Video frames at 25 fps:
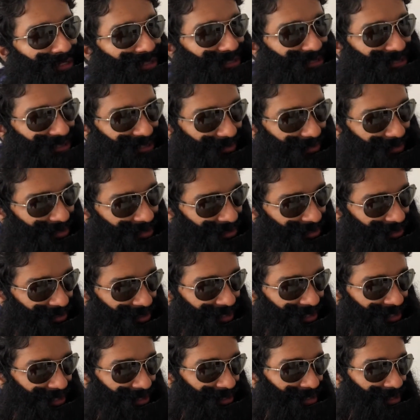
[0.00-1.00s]

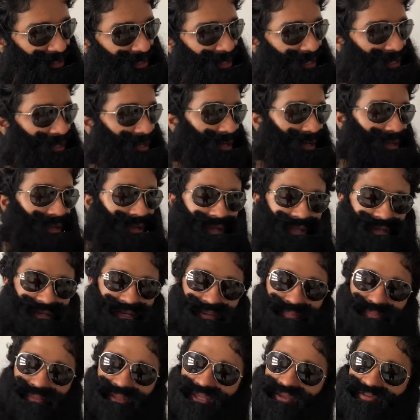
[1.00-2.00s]
similarly
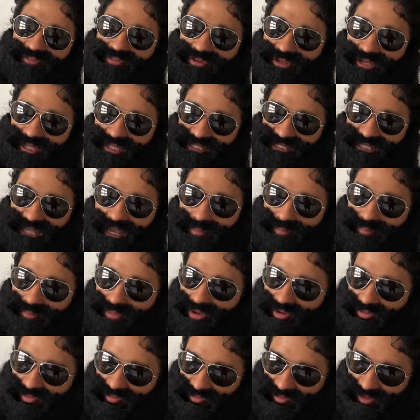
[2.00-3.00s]
let me give you an
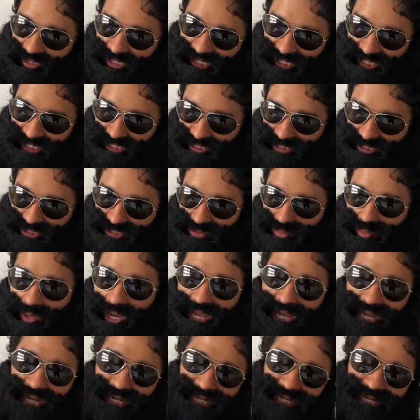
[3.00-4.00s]
example of indians
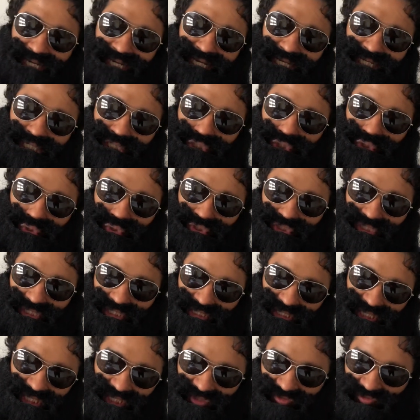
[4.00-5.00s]
why are indians so
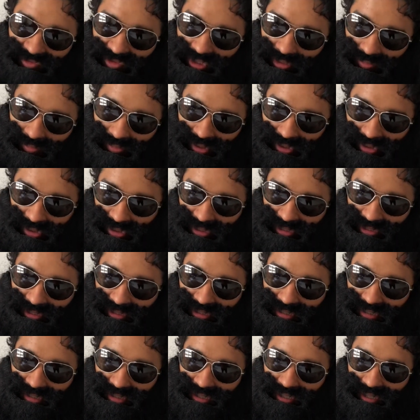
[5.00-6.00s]
successful abroad
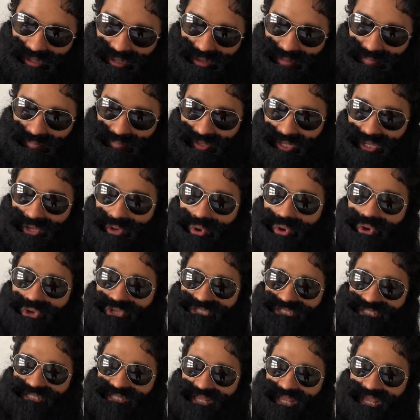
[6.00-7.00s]

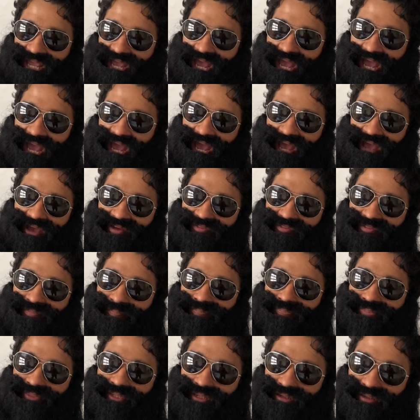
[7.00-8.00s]
because they have
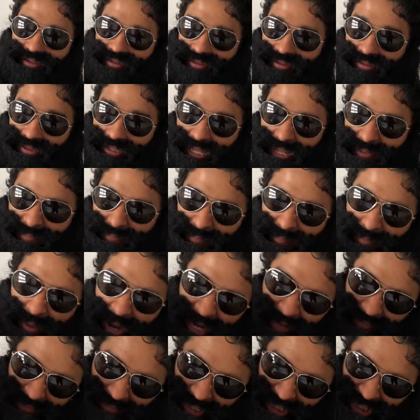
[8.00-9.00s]

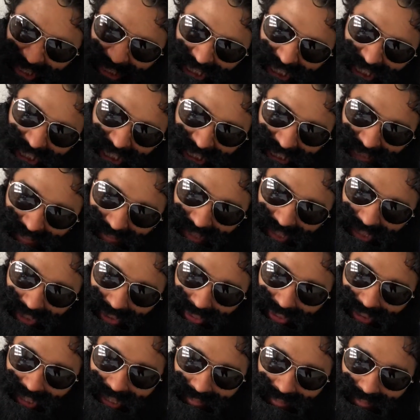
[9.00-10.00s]
imbibed a system
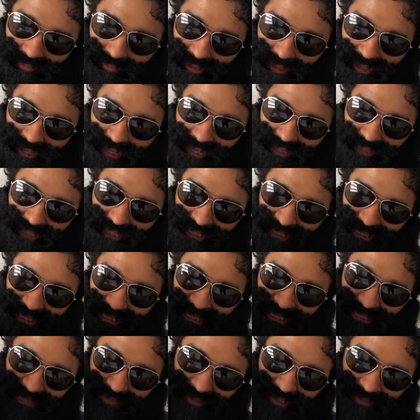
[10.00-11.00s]
into them that
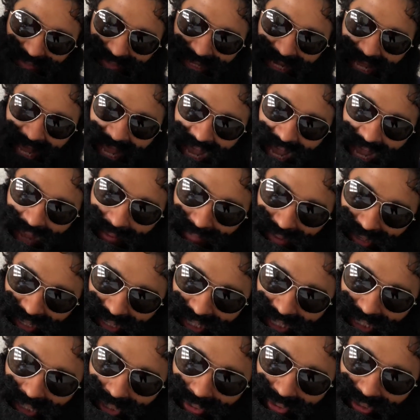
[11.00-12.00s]
system has been hammered
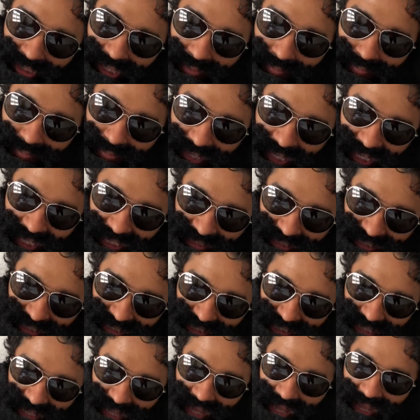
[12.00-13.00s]
into their
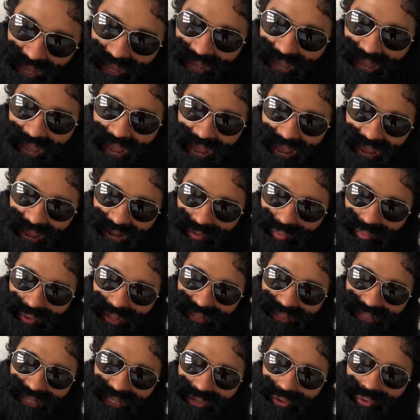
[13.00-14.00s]
brains and
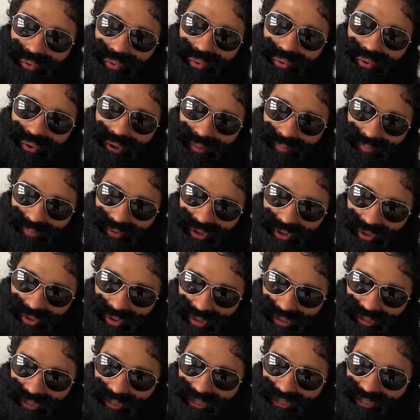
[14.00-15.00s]
when they go
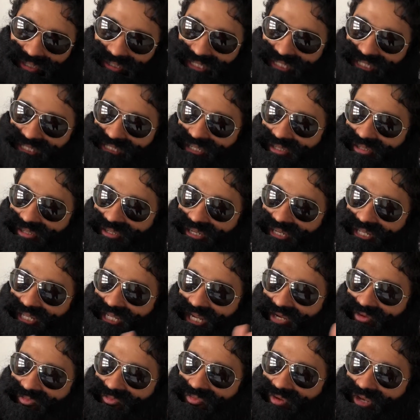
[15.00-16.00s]
abroad they suddenly
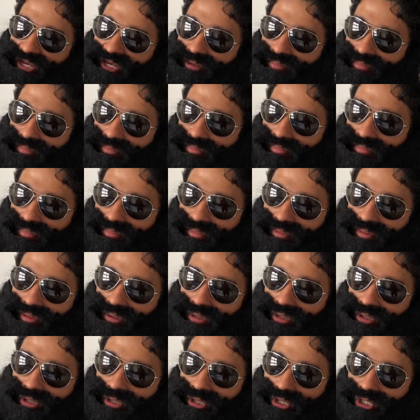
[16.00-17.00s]
get freedom.
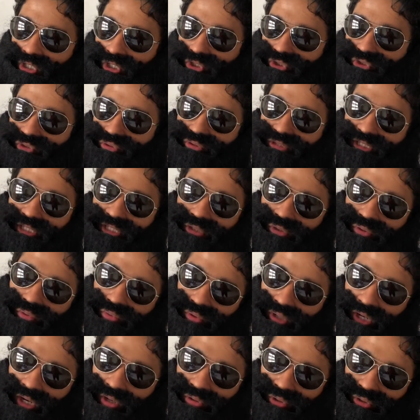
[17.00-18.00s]
So they
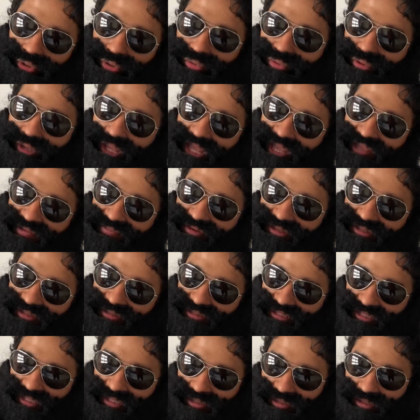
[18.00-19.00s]
know how to do
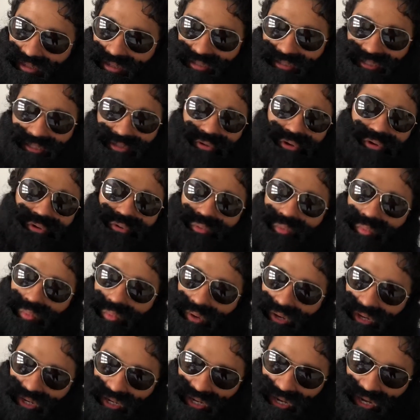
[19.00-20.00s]
everything, they know how to
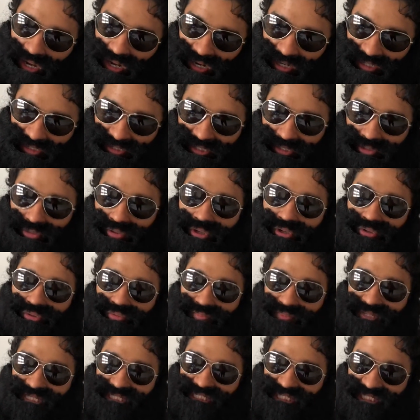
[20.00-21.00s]
work hard, they know how to
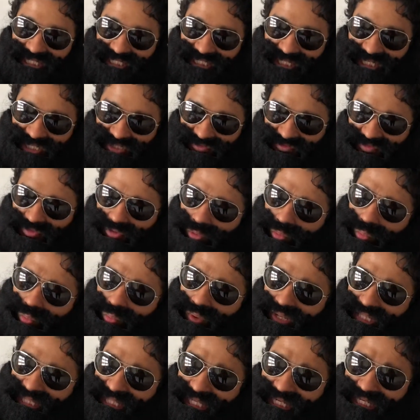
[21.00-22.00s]
be successful
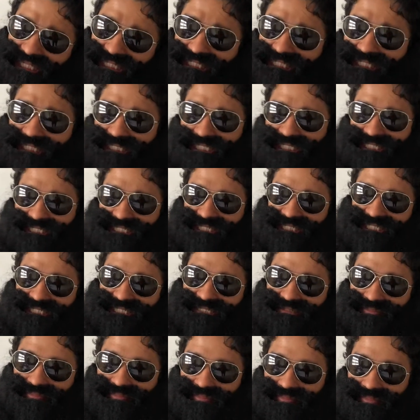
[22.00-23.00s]
within a certain
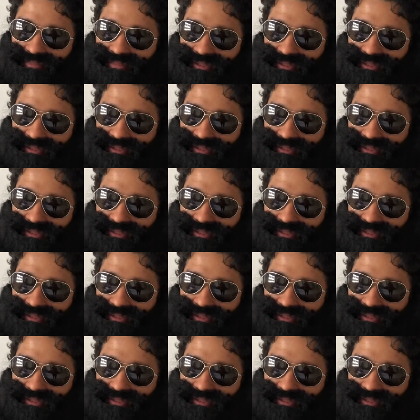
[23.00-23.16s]
system.